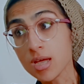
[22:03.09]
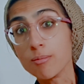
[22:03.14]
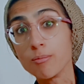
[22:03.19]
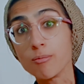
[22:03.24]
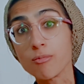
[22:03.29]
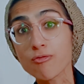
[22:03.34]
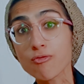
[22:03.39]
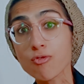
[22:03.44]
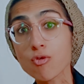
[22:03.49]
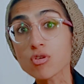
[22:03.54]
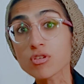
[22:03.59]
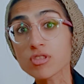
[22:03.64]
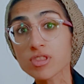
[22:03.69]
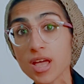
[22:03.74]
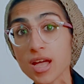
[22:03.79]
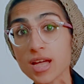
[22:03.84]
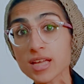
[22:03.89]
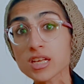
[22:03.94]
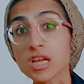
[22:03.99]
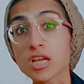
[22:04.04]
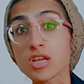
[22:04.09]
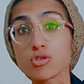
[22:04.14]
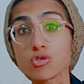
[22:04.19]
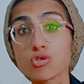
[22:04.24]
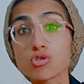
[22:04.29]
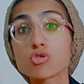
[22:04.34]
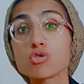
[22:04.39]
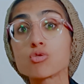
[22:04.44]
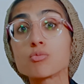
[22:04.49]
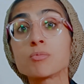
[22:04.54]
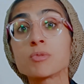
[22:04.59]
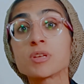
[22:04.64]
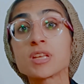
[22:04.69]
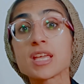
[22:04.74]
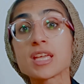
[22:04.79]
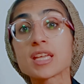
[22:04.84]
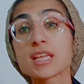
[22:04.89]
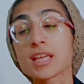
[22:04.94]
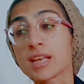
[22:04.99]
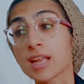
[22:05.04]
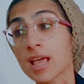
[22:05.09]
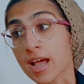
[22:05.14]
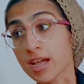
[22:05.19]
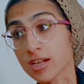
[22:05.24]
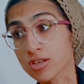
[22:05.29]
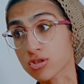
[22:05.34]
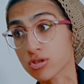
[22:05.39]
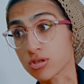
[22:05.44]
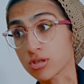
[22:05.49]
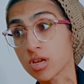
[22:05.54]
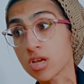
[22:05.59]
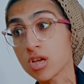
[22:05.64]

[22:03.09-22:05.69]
Before that, you should take an action.